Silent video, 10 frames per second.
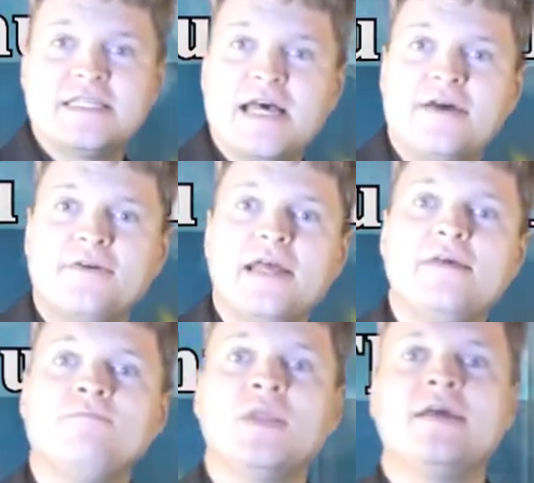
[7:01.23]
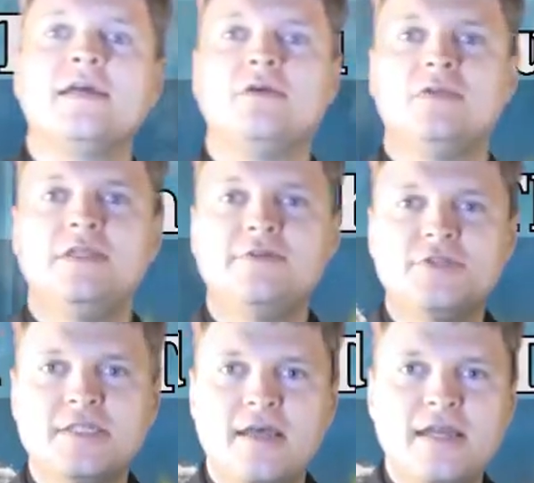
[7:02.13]
Saturday, get a little
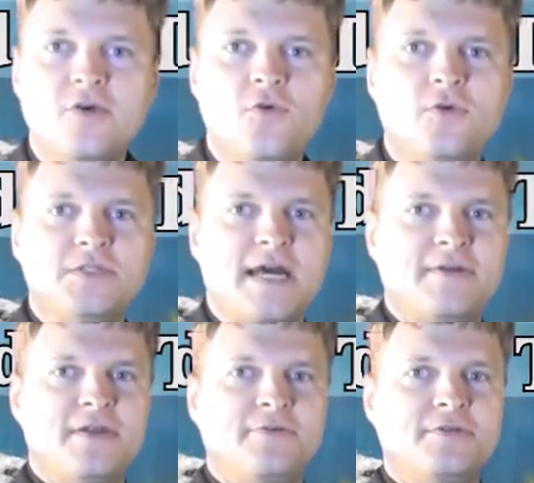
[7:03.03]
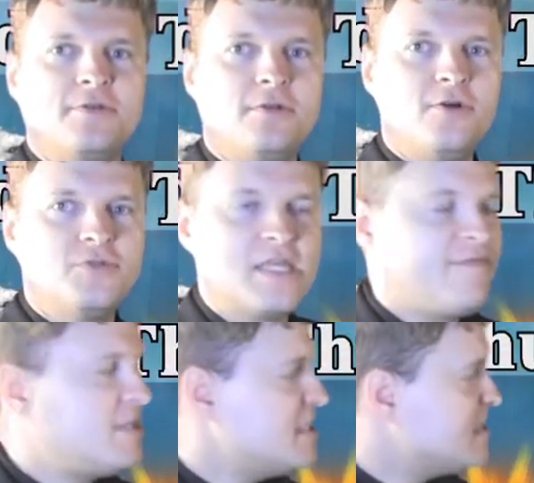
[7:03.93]
slight cool down here into the low
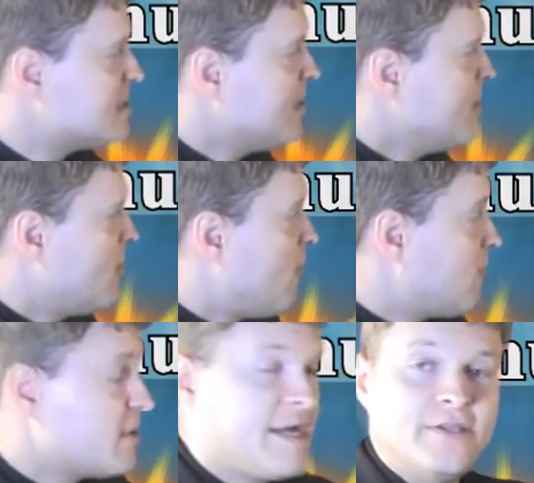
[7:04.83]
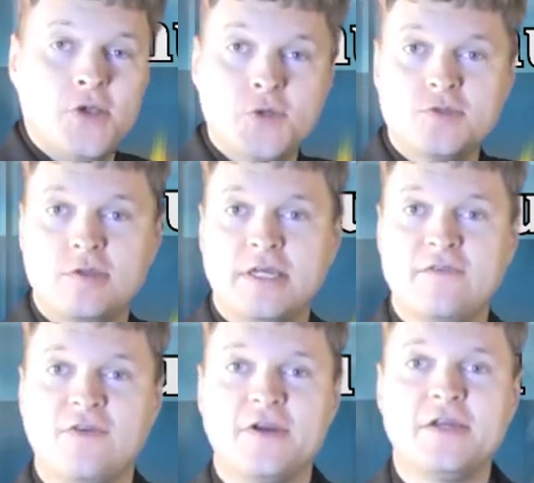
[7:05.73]
70s Overnight lows
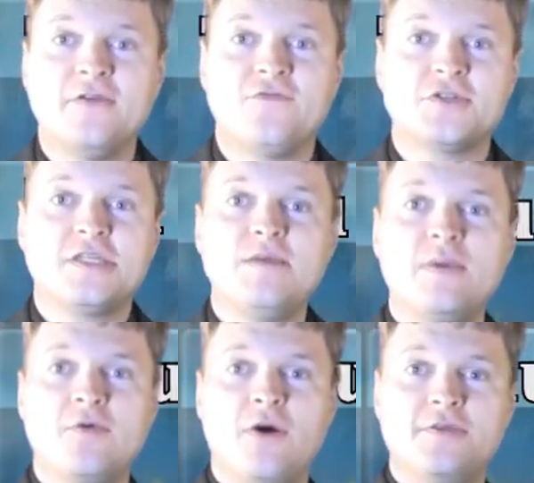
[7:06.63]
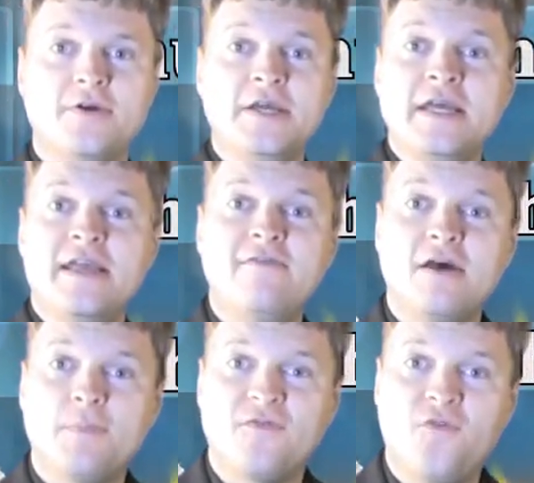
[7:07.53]
looking very good for sleeping weather, even
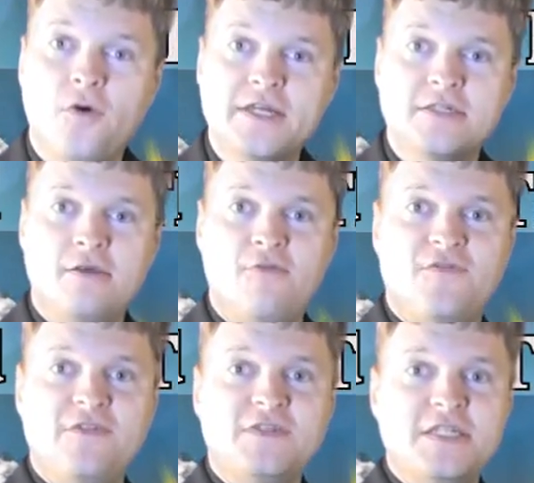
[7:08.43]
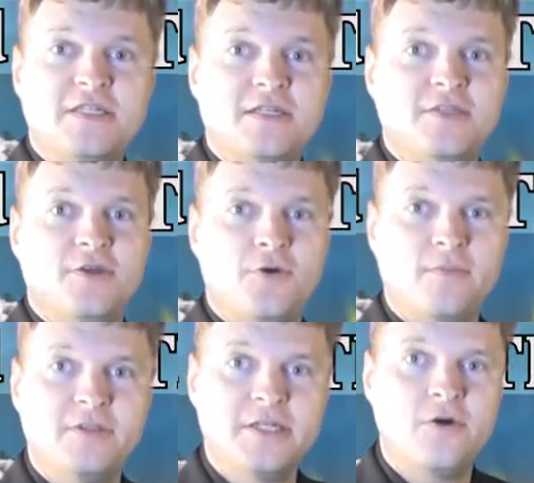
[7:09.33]
upper 40s, low 50s into the
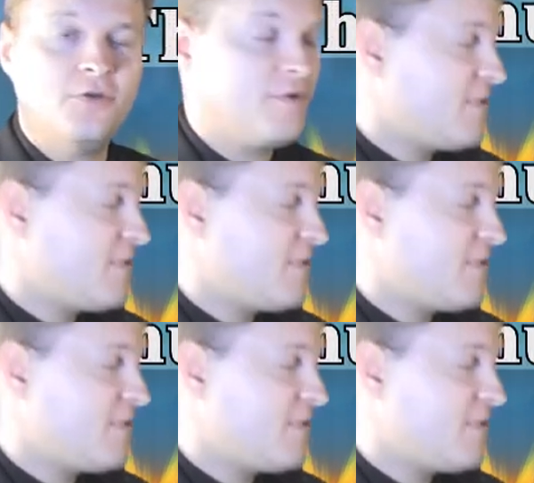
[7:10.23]
normally colder